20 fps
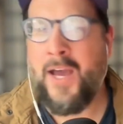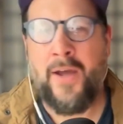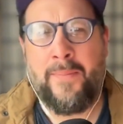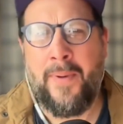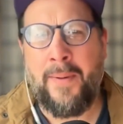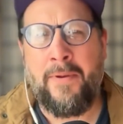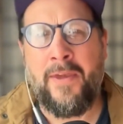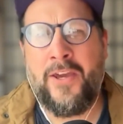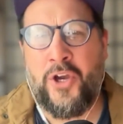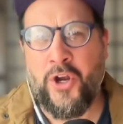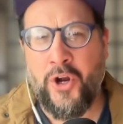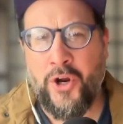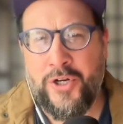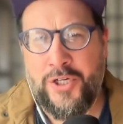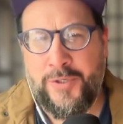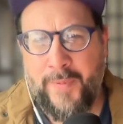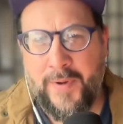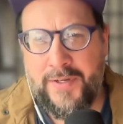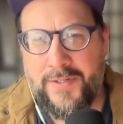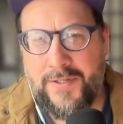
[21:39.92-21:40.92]
maybe
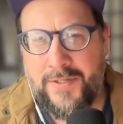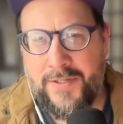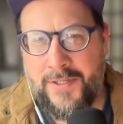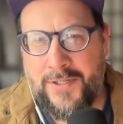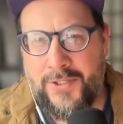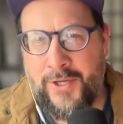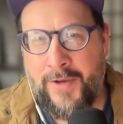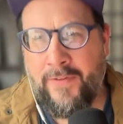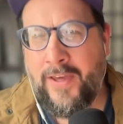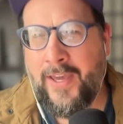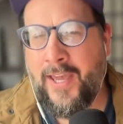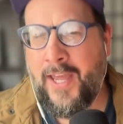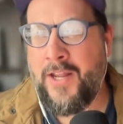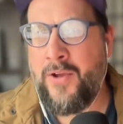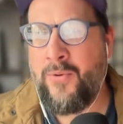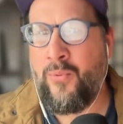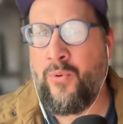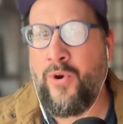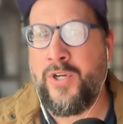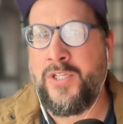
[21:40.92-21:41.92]
encouragement. Do you have like
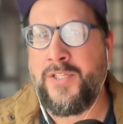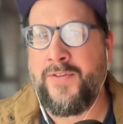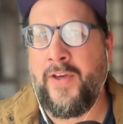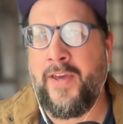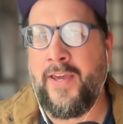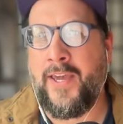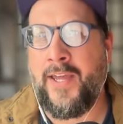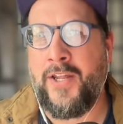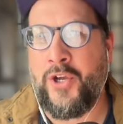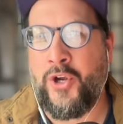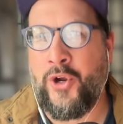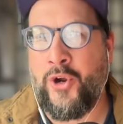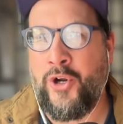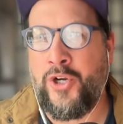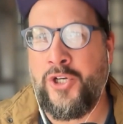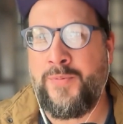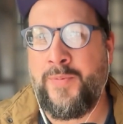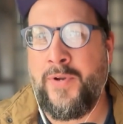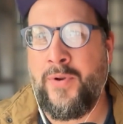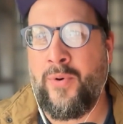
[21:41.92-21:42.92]
any words of like
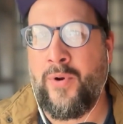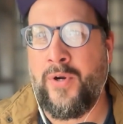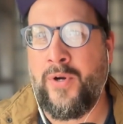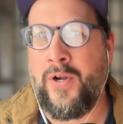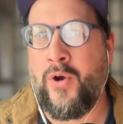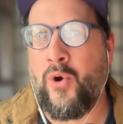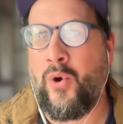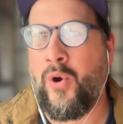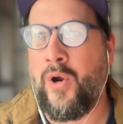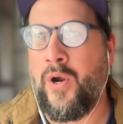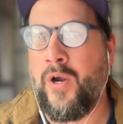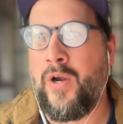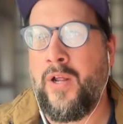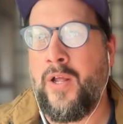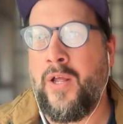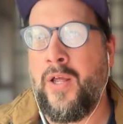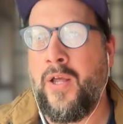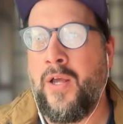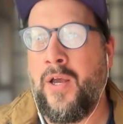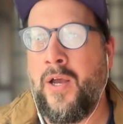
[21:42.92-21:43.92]
encouragement
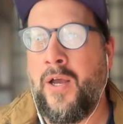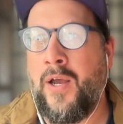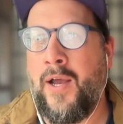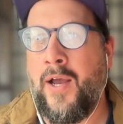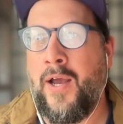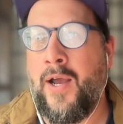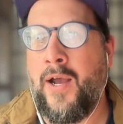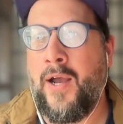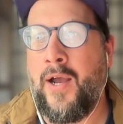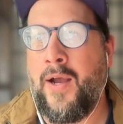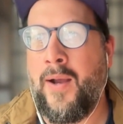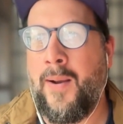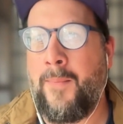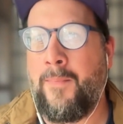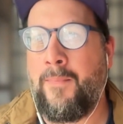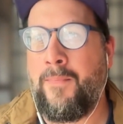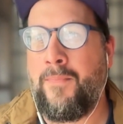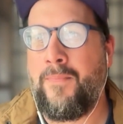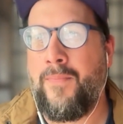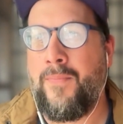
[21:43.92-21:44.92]

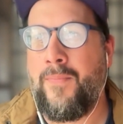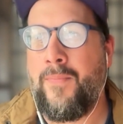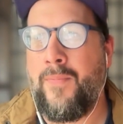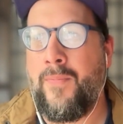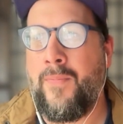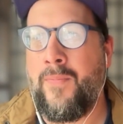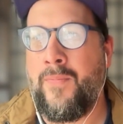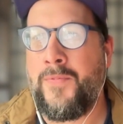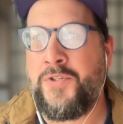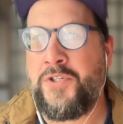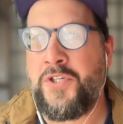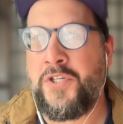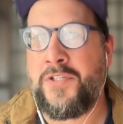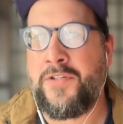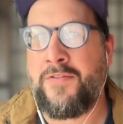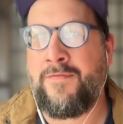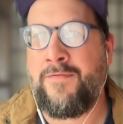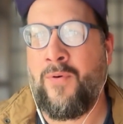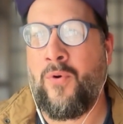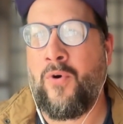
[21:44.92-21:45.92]
um,
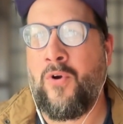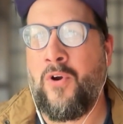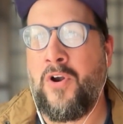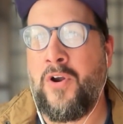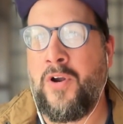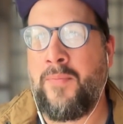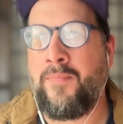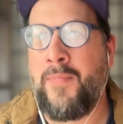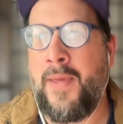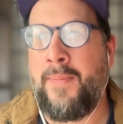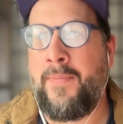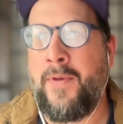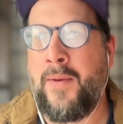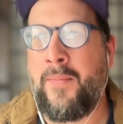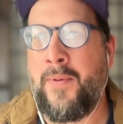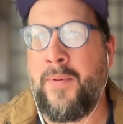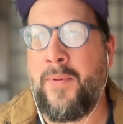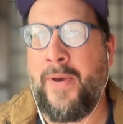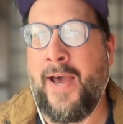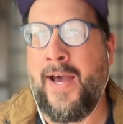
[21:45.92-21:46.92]
just for maybe a
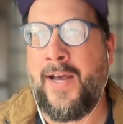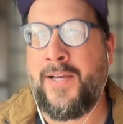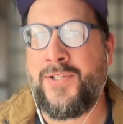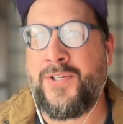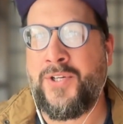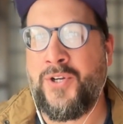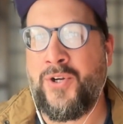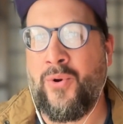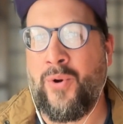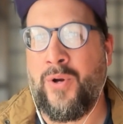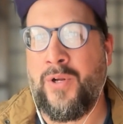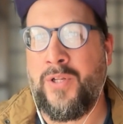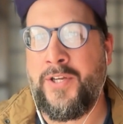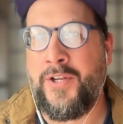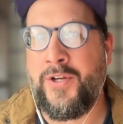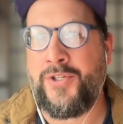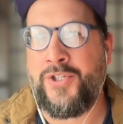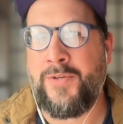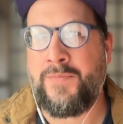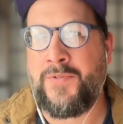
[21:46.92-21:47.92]
pastor or a
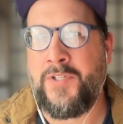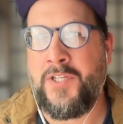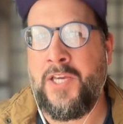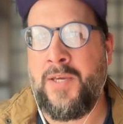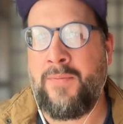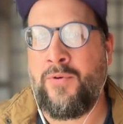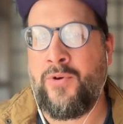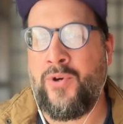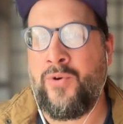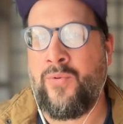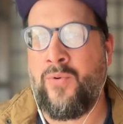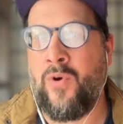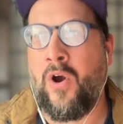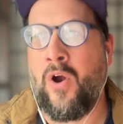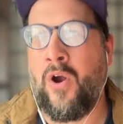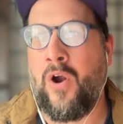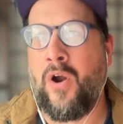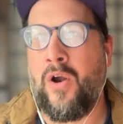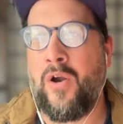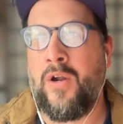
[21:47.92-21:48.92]
leadership team who
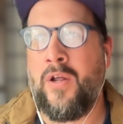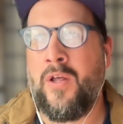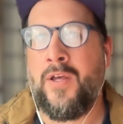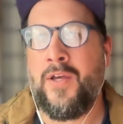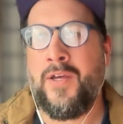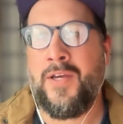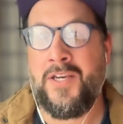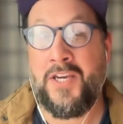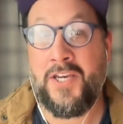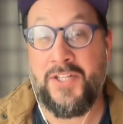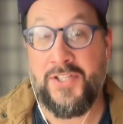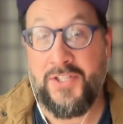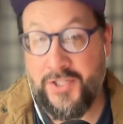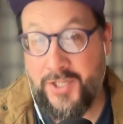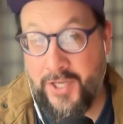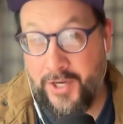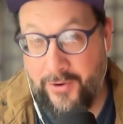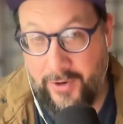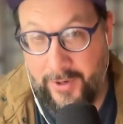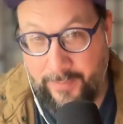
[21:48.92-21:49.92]
are
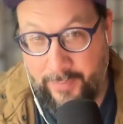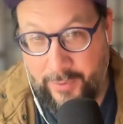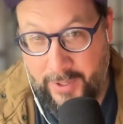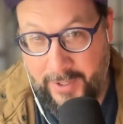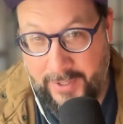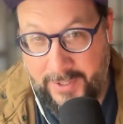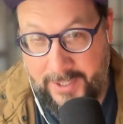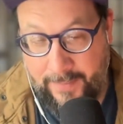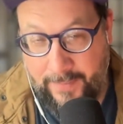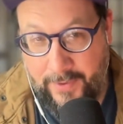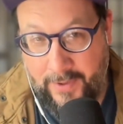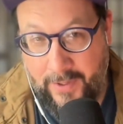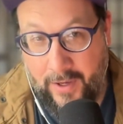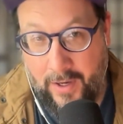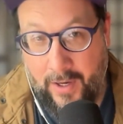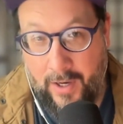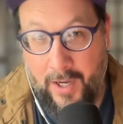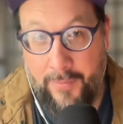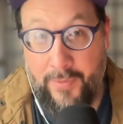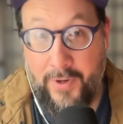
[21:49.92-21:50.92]
considering putting something
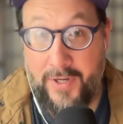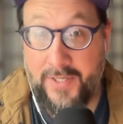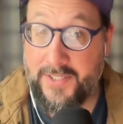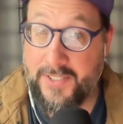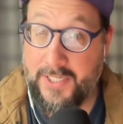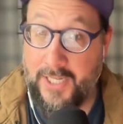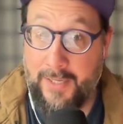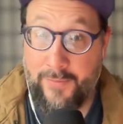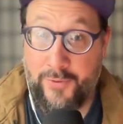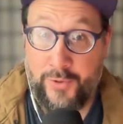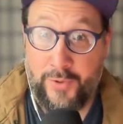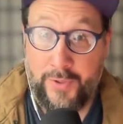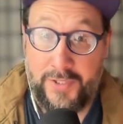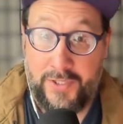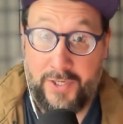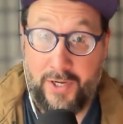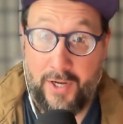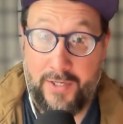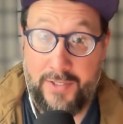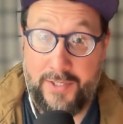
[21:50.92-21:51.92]
on, but seems really
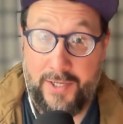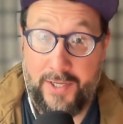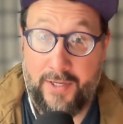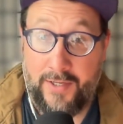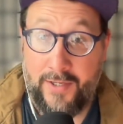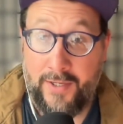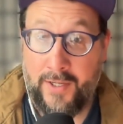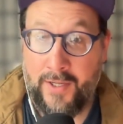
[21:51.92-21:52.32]
daunting?